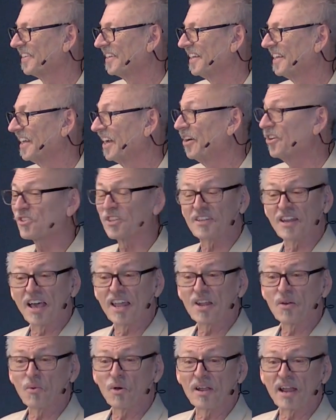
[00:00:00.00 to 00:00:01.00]
Here's
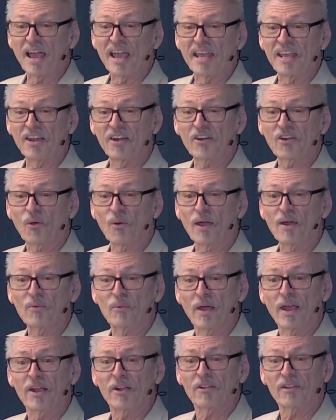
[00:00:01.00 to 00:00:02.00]
another one I hear quite
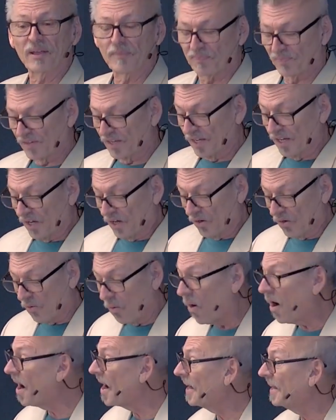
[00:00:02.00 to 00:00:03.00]
regularly.
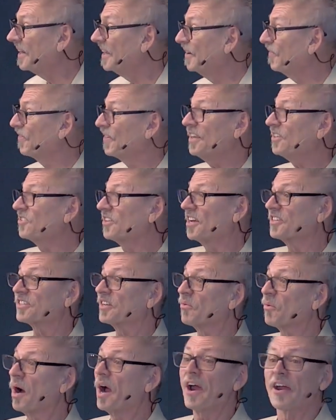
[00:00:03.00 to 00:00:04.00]
What if this
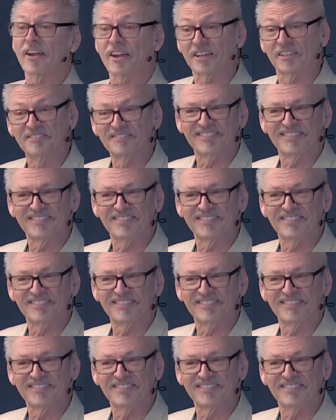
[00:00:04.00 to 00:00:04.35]
doesn't work?